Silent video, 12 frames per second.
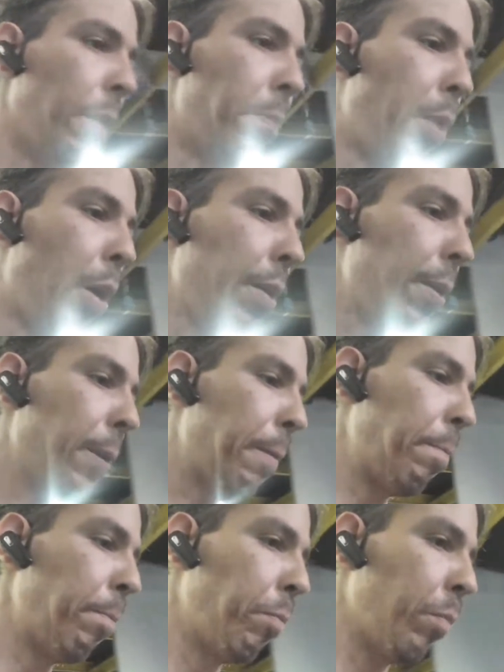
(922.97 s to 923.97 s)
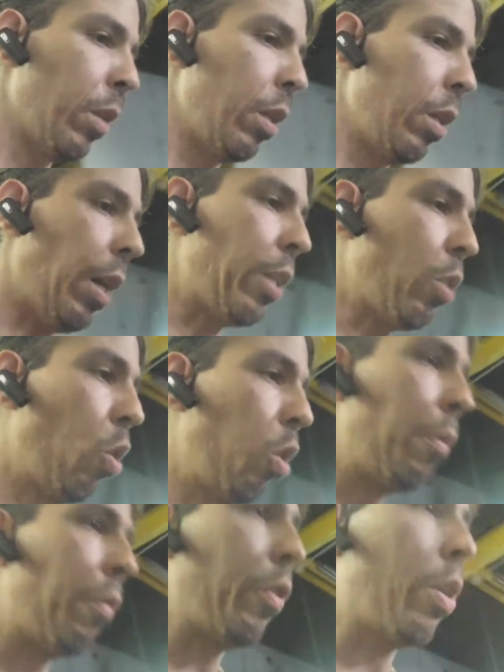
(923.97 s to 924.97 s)
But I told
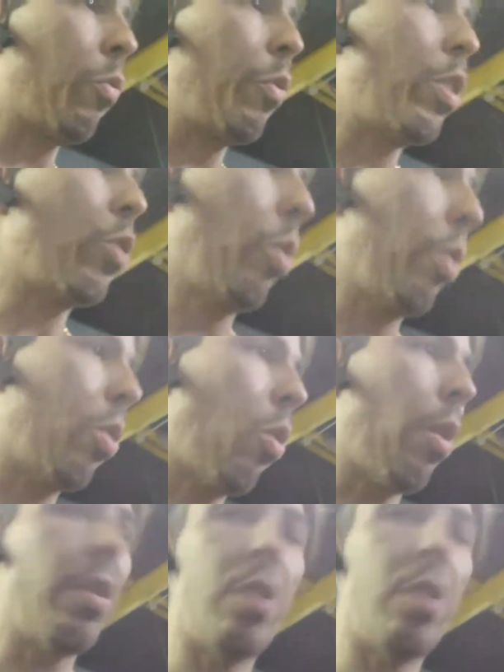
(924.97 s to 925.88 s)
them if you're going to restore the car at